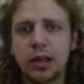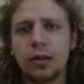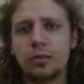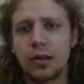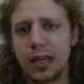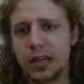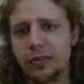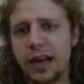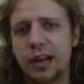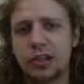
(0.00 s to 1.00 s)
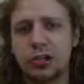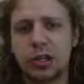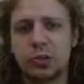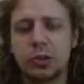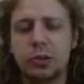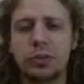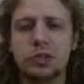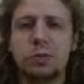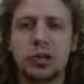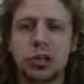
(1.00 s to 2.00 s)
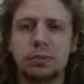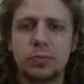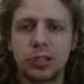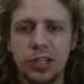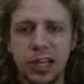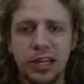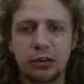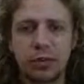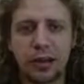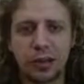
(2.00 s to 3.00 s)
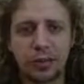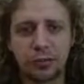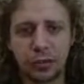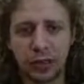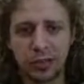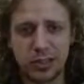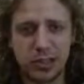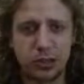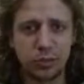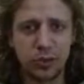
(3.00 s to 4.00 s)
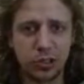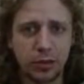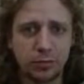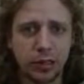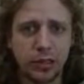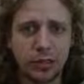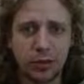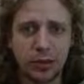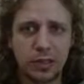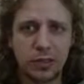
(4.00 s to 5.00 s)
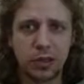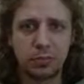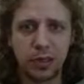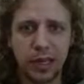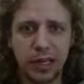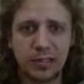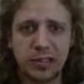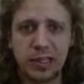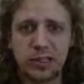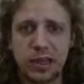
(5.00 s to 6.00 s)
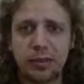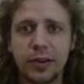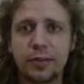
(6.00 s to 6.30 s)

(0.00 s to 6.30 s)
And if I had a choice between which bishop to take, I would rather get rid of this light square bishop because it creates all the play against h7.